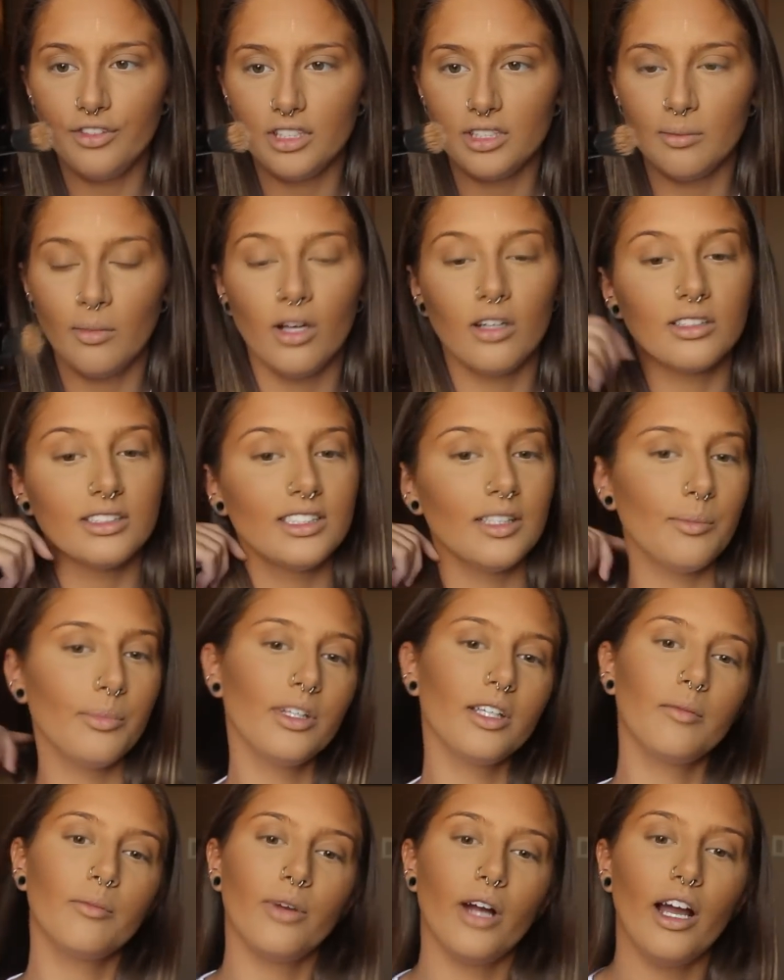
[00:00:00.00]
small
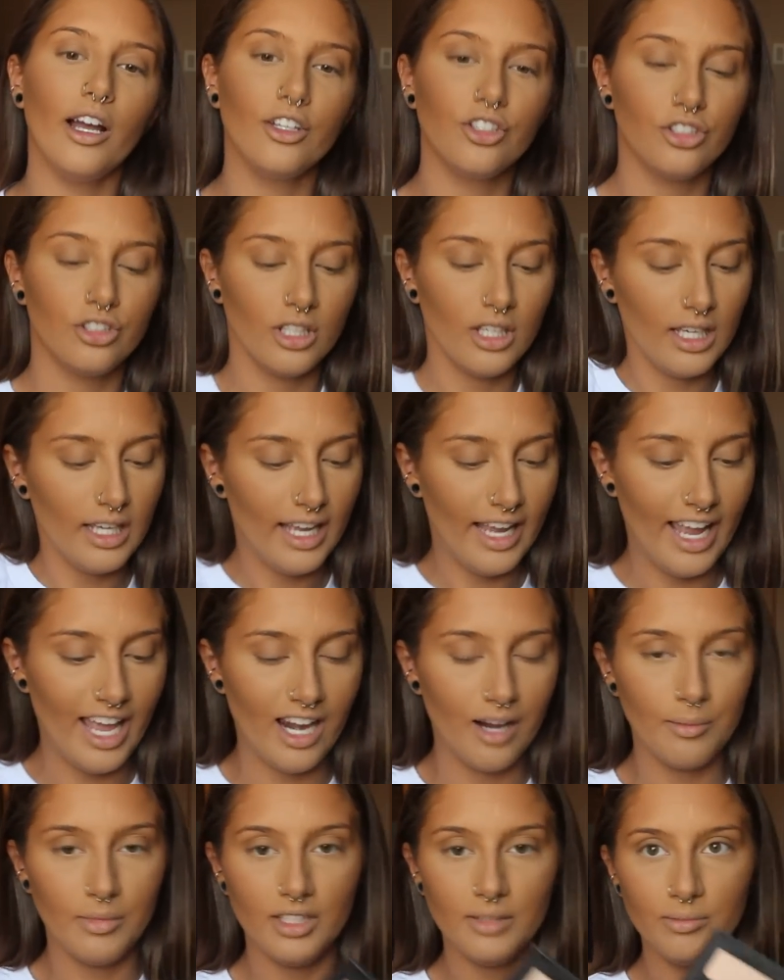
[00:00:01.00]
stippling brush,
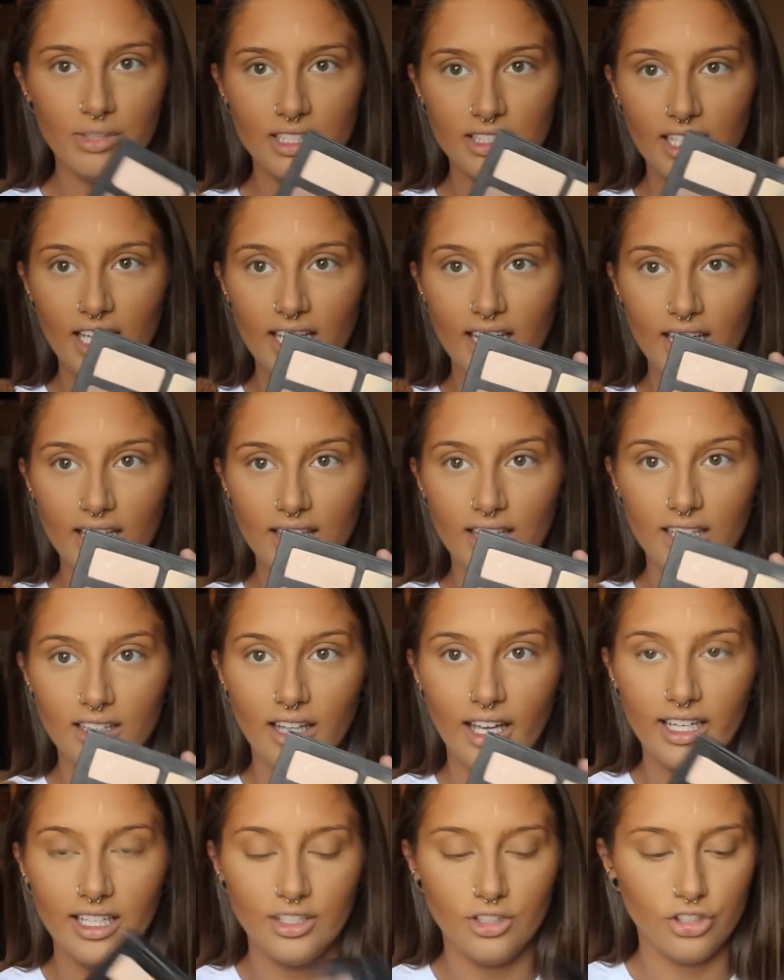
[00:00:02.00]
and I'm going to be taking the
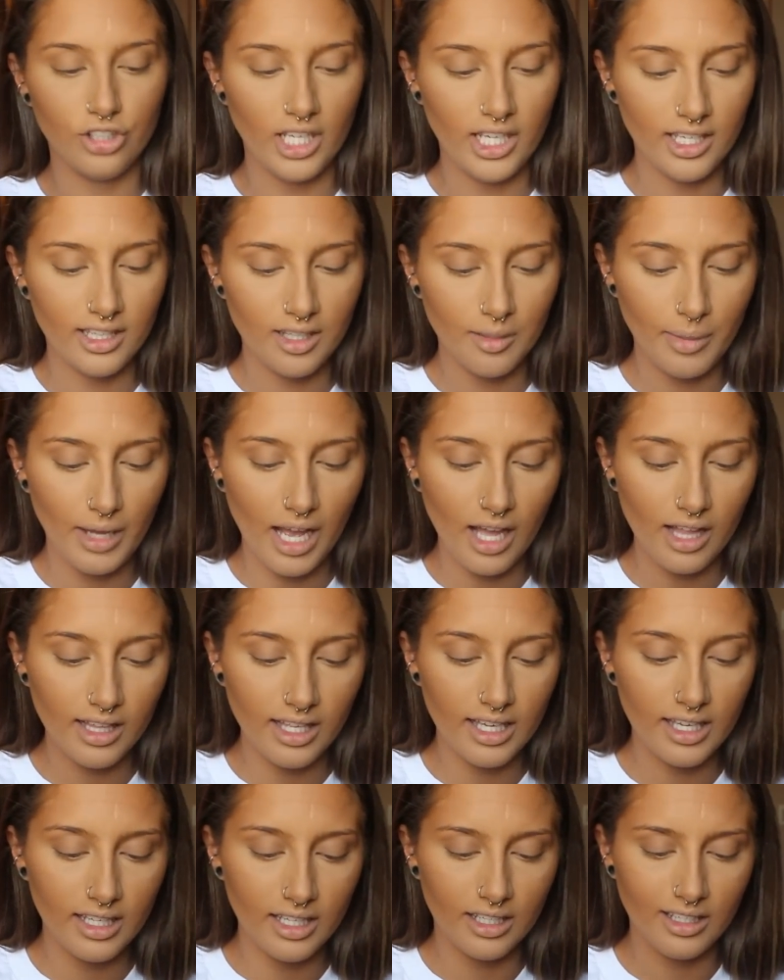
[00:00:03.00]
lightest shade in the
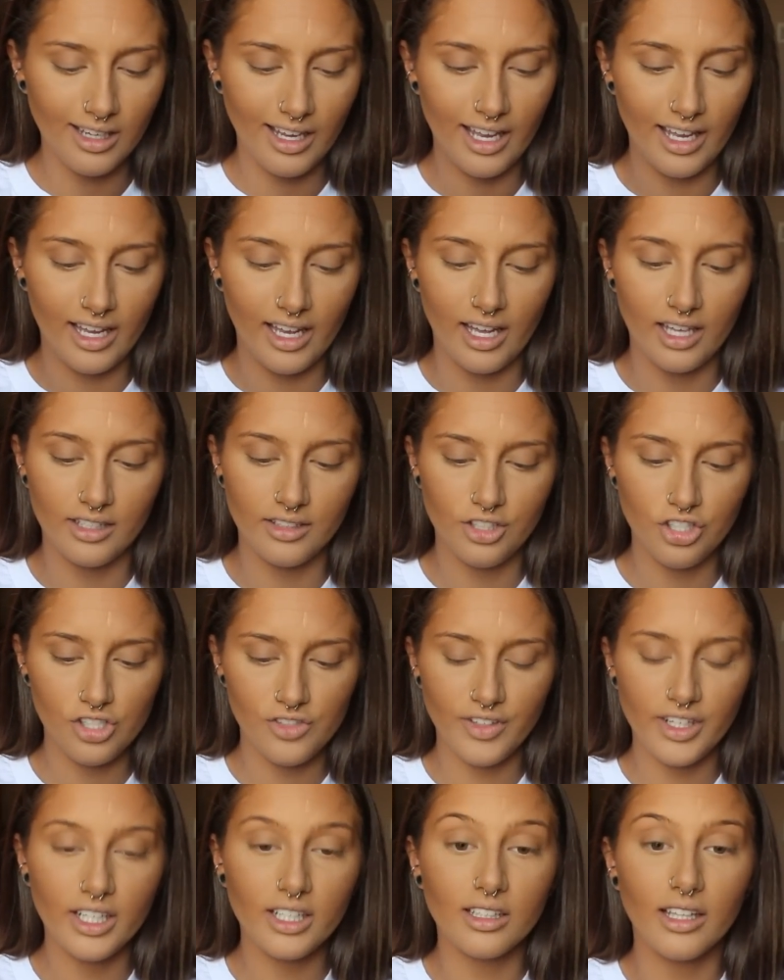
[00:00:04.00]
palette, and just
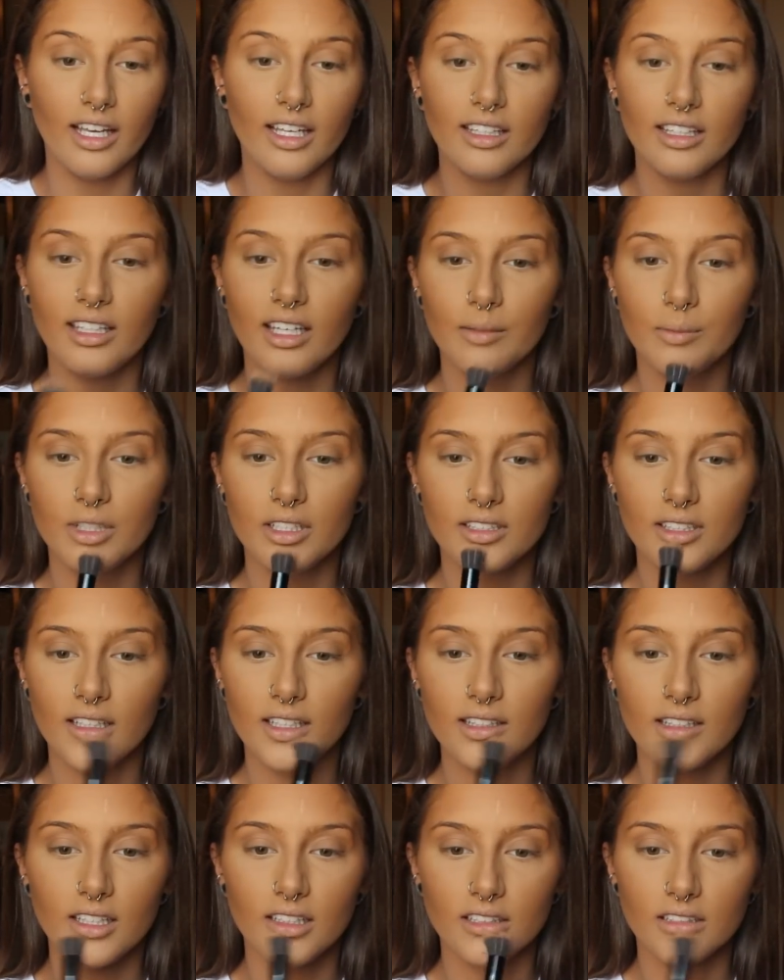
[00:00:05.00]
very lightly I'm going to
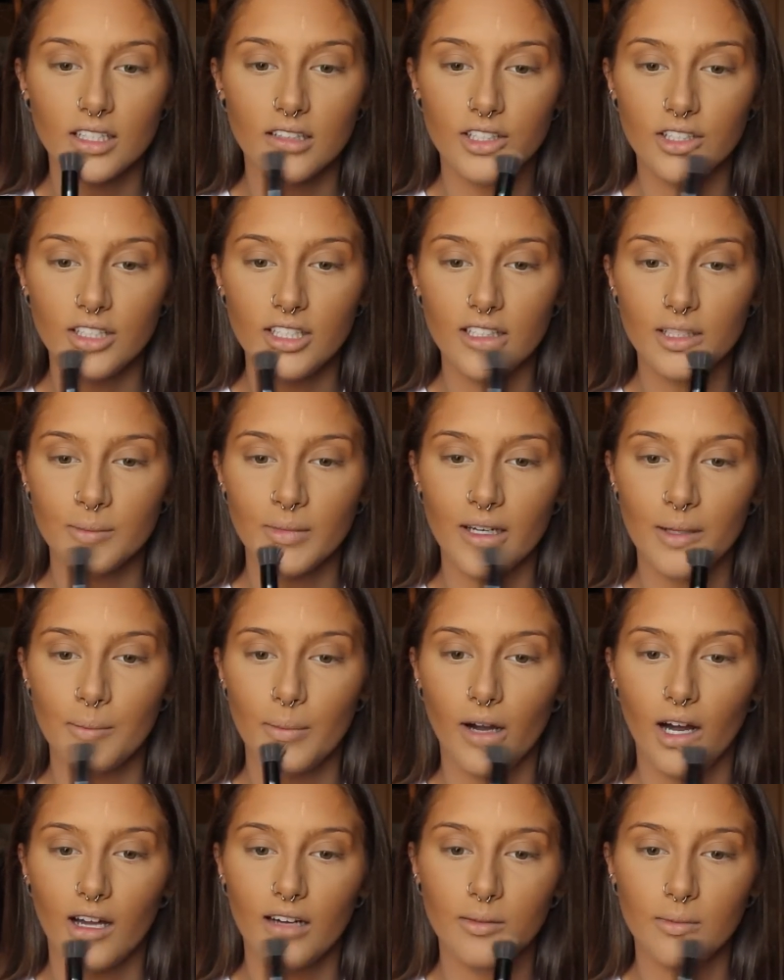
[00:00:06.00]
take this underneath my
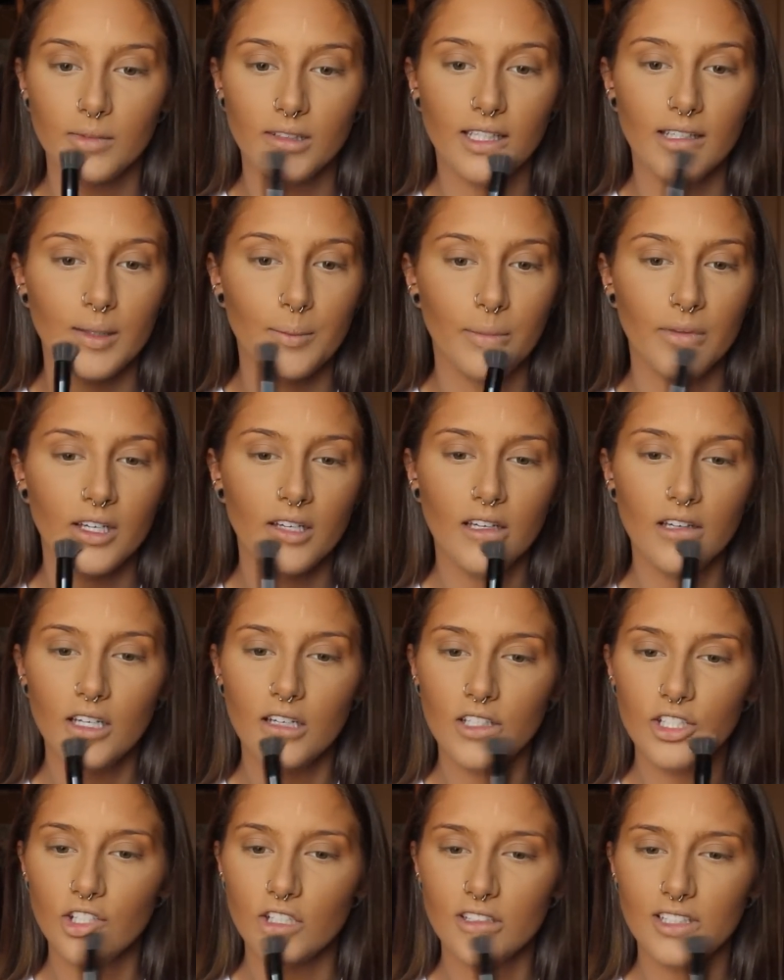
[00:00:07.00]
bottom lip
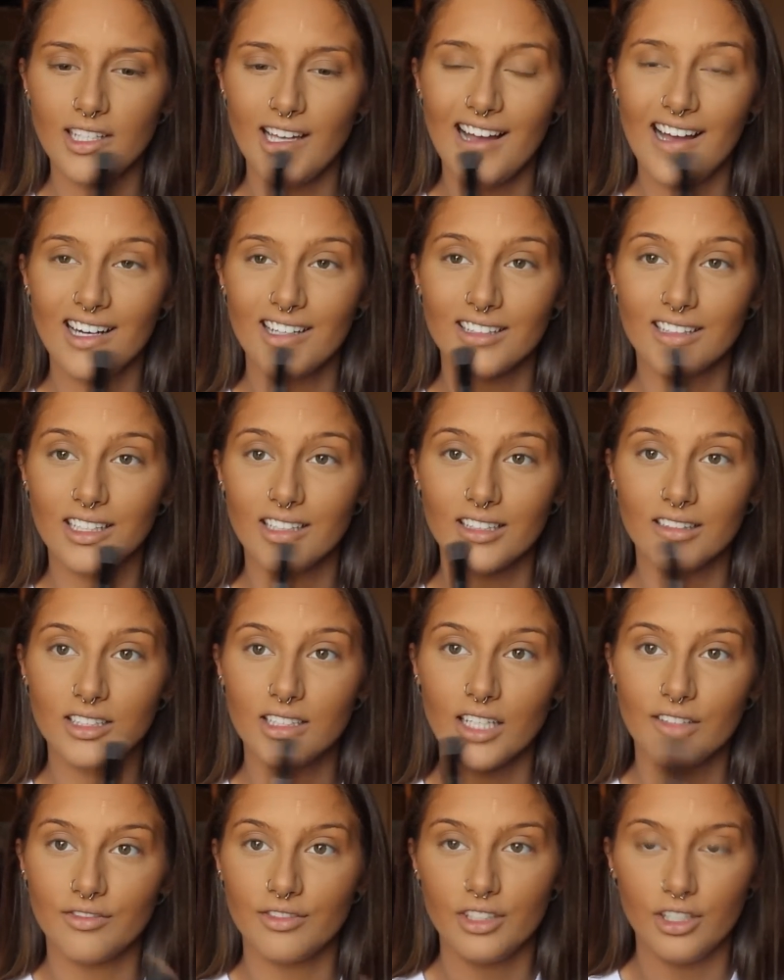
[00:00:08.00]
just to add a little
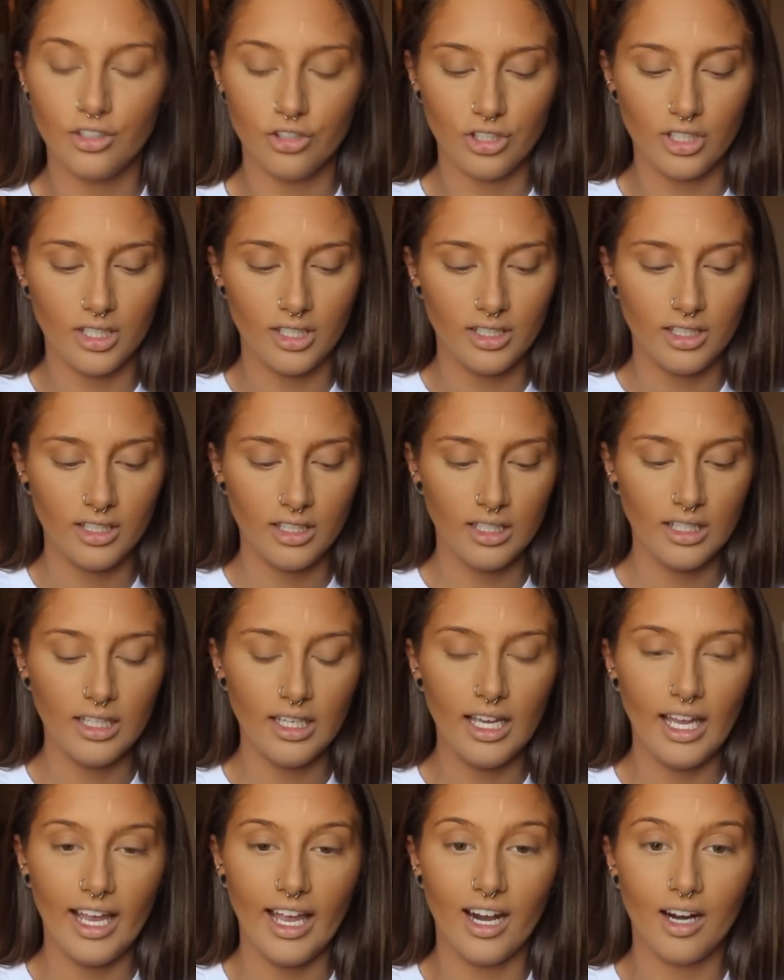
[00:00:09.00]
definition,
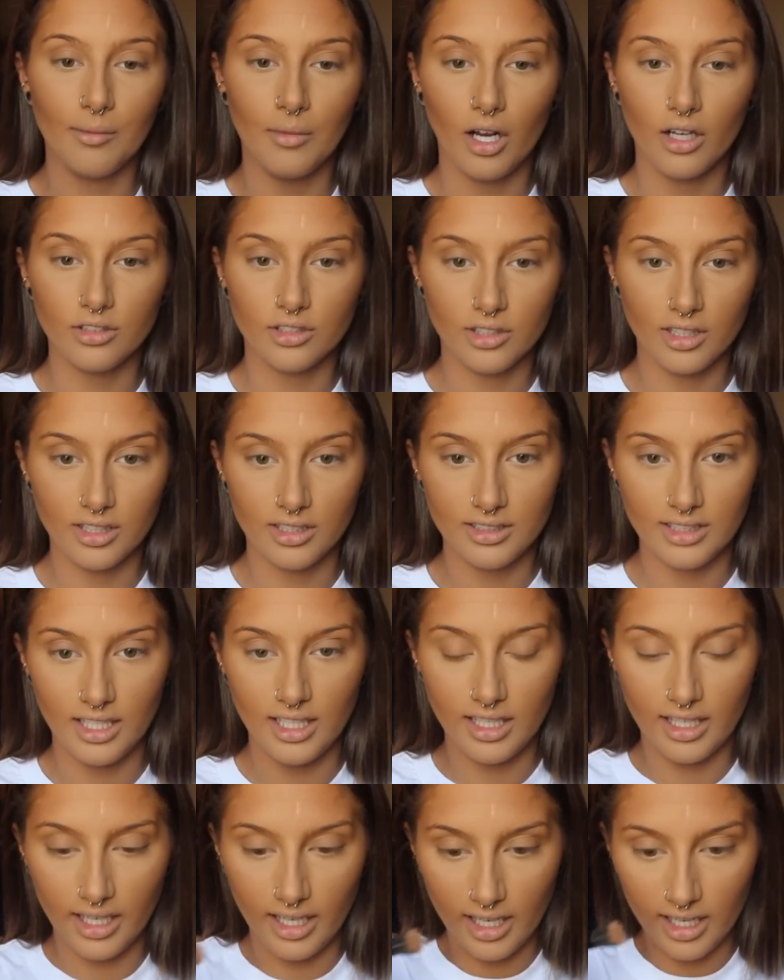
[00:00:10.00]
and I'm also going to
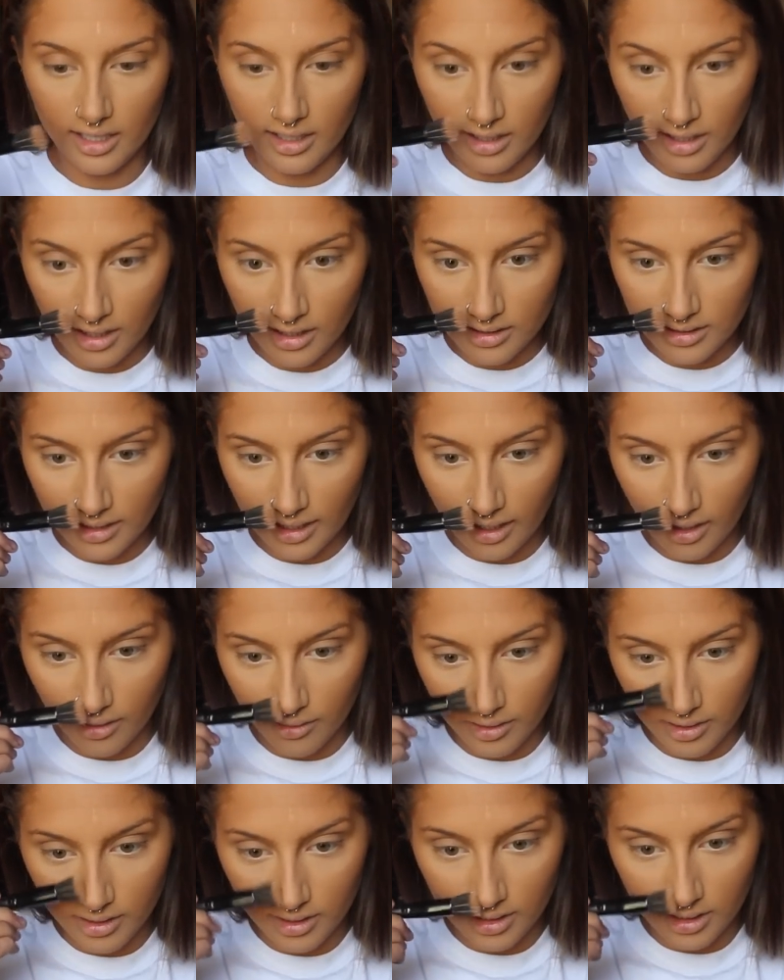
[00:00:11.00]
take it
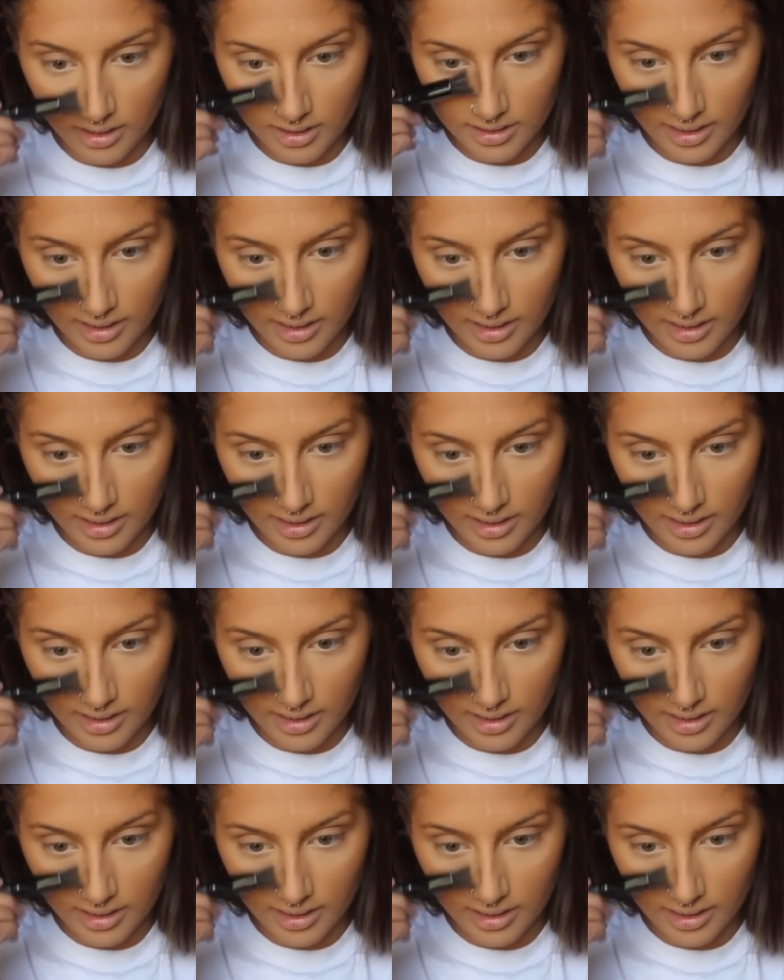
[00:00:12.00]
down the